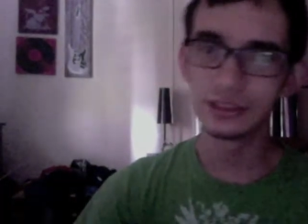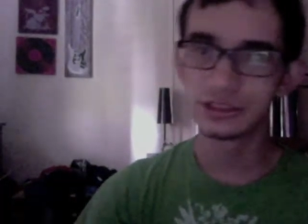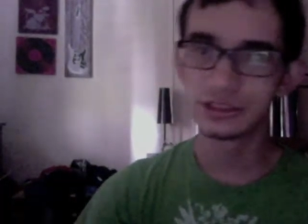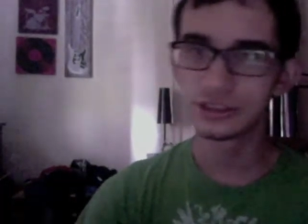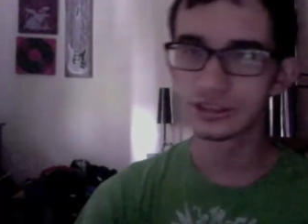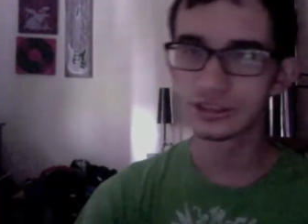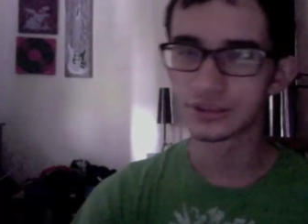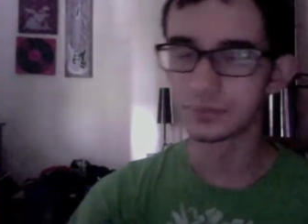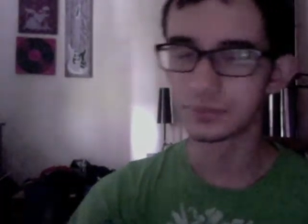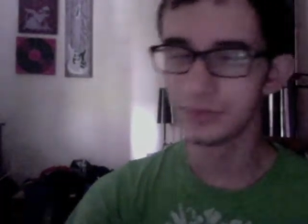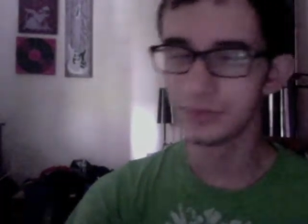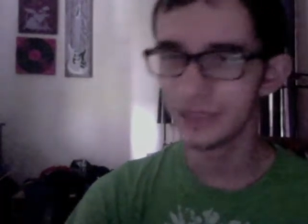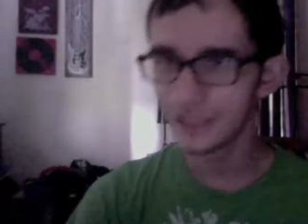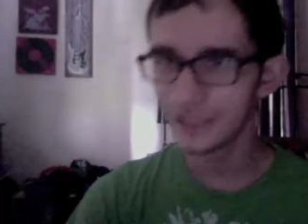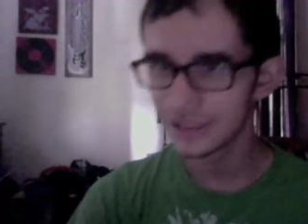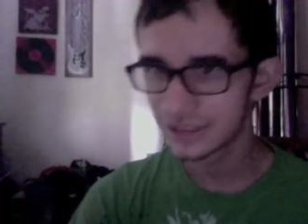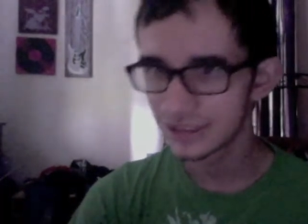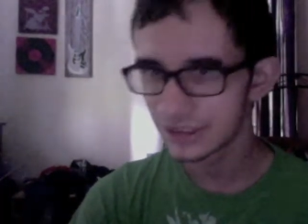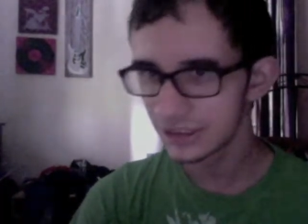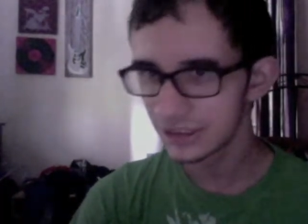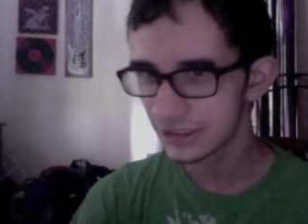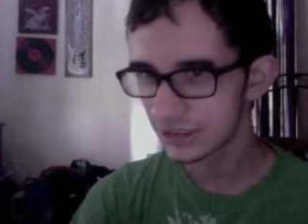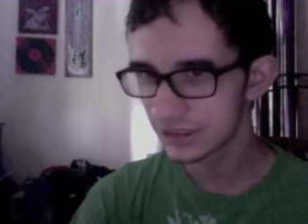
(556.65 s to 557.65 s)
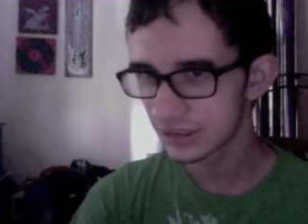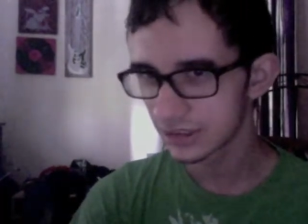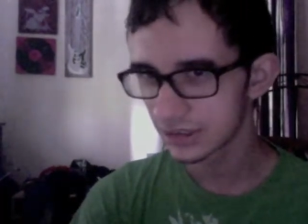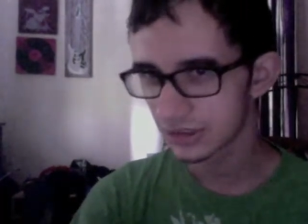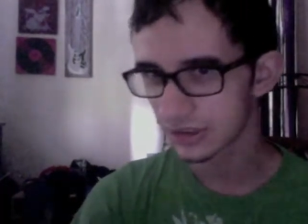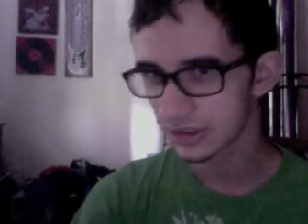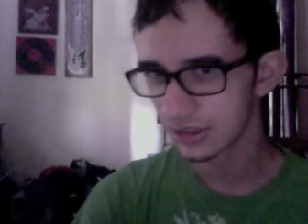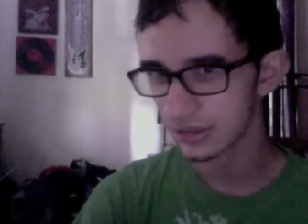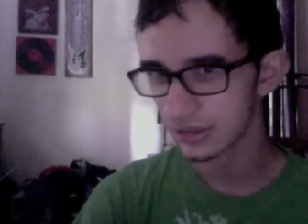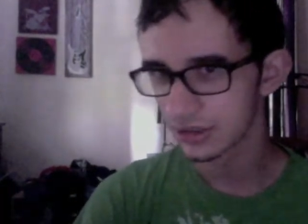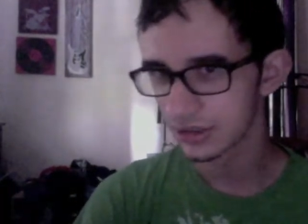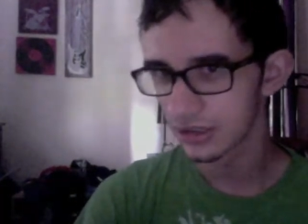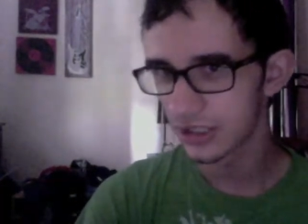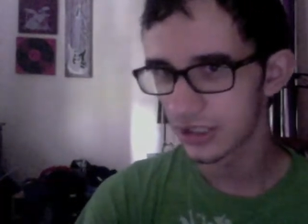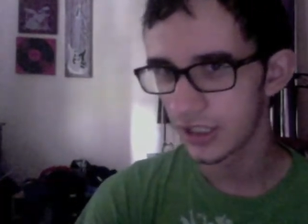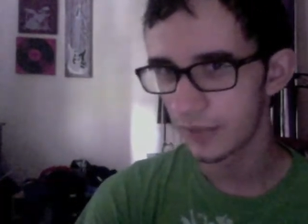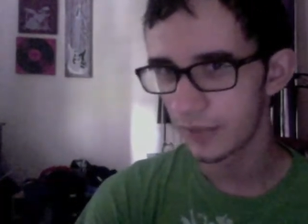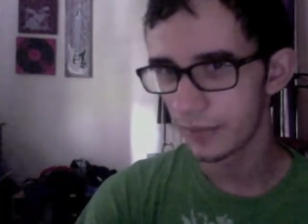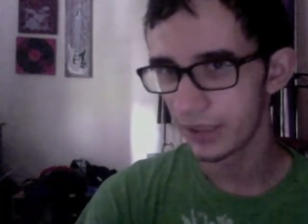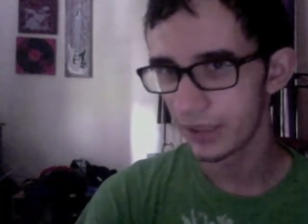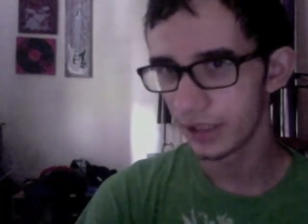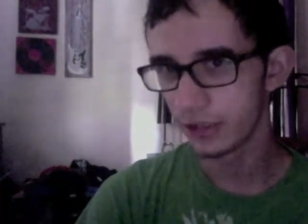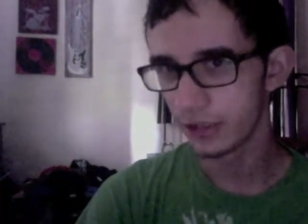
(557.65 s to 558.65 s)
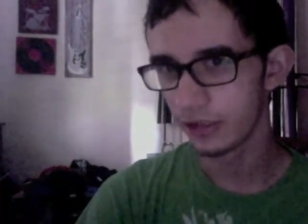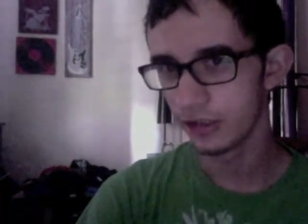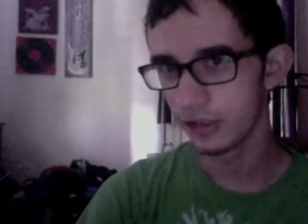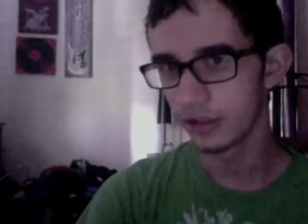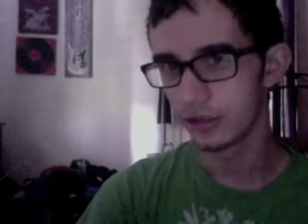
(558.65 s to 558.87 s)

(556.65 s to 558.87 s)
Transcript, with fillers: just me that sees this because a lot of my